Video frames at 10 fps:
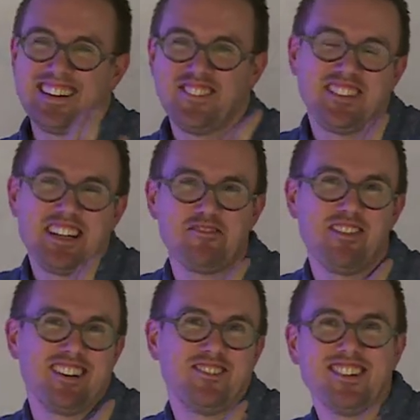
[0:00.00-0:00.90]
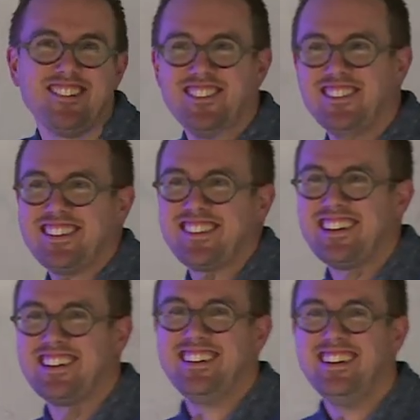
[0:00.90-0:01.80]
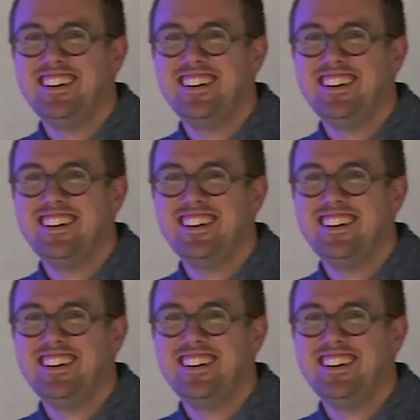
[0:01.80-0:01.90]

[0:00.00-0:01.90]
Our, our, our problem is yeah.